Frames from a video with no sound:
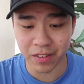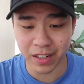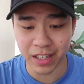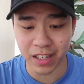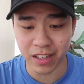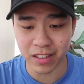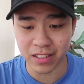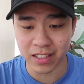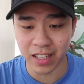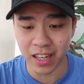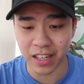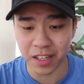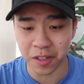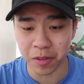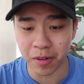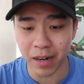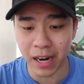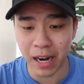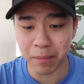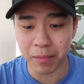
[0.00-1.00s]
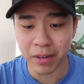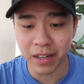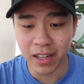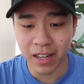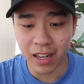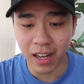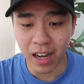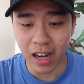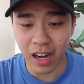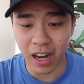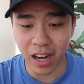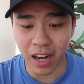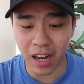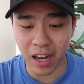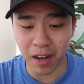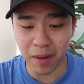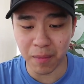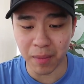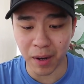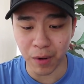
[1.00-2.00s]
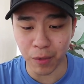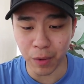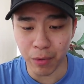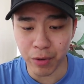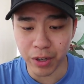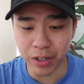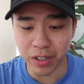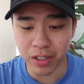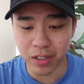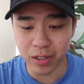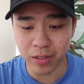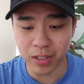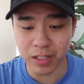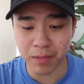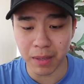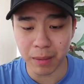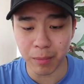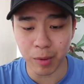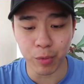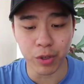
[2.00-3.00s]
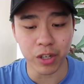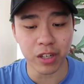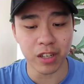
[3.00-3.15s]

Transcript: right now is kind of crap. But what we're gonna do is maybe we're